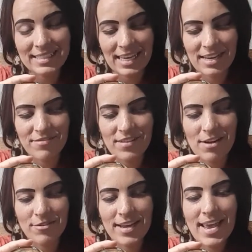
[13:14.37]
They had
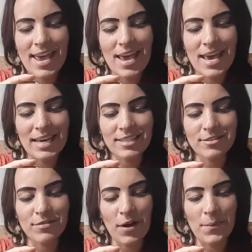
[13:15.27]
found eggs
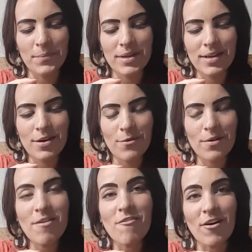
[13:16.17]
from
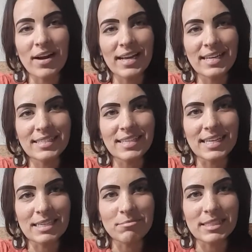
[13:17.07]
one of our hens that
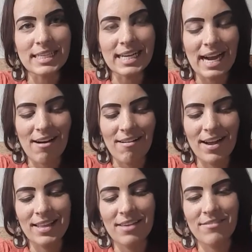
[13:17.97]
keeps getting out.
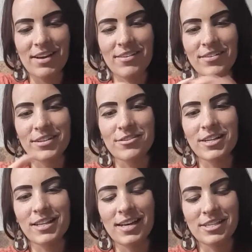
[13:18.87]
They found her little
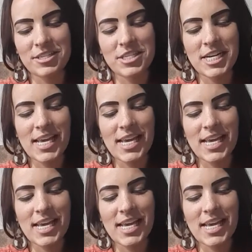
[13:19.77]
clutch.